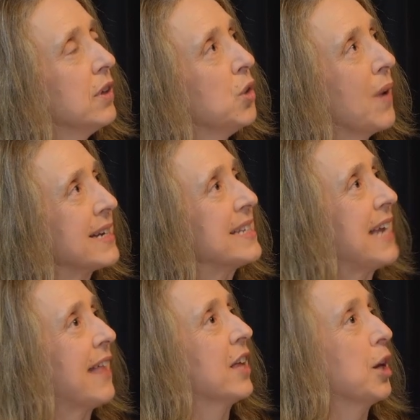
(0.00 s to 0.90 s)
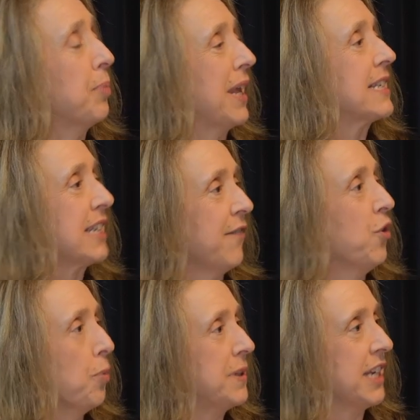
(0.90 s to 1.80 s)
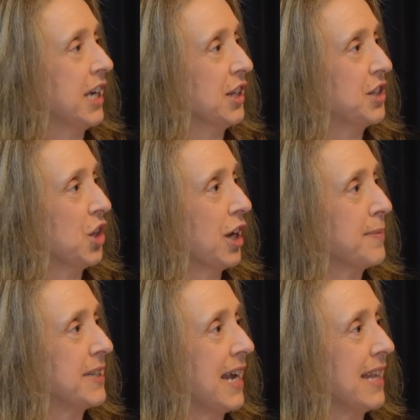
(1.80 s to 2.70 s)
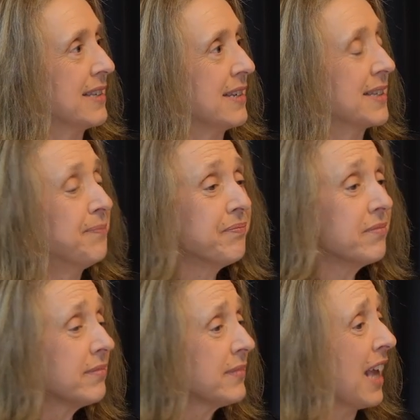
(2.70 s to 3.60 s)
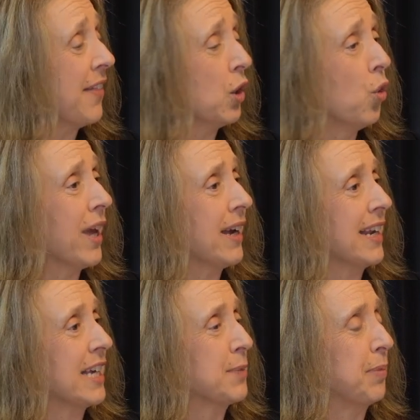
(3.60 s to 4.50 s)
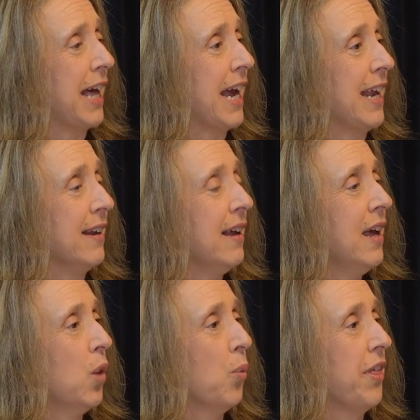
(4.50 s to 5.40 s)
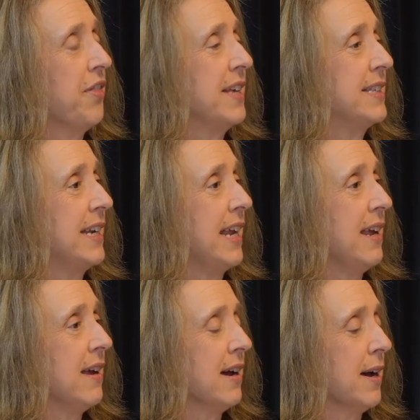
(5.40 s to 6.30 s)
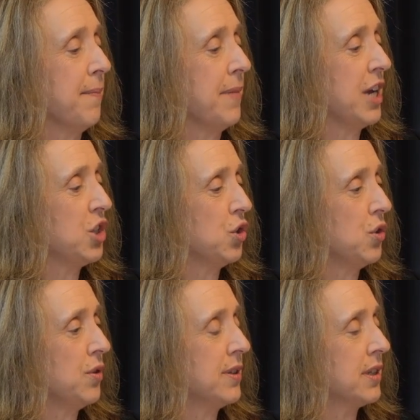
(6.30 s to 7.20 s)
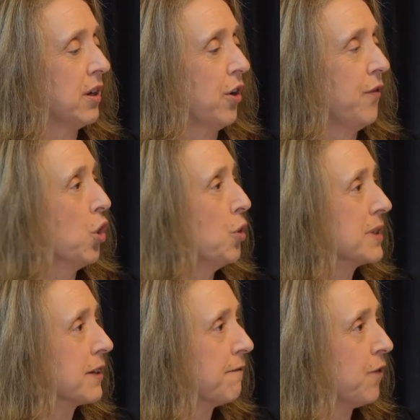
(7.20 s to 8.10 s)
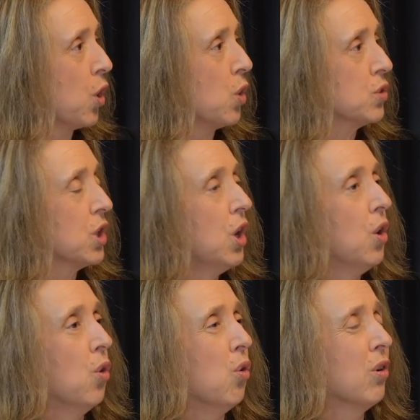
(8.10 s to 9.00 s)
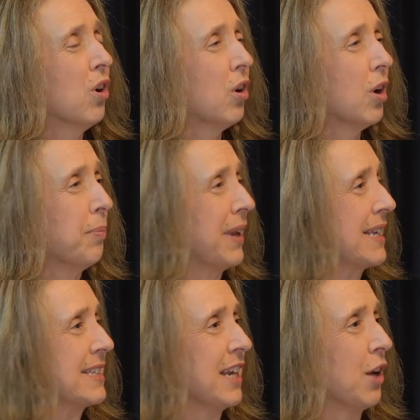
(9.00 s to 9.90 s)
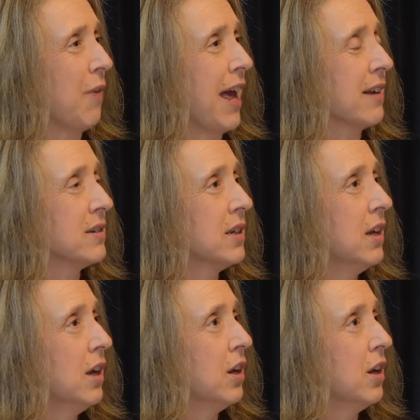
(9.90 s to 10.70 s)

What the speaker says: you understand the complexity of your particular circumstances and the lawyer can explain whether there's any issues over who was at fault or complexity around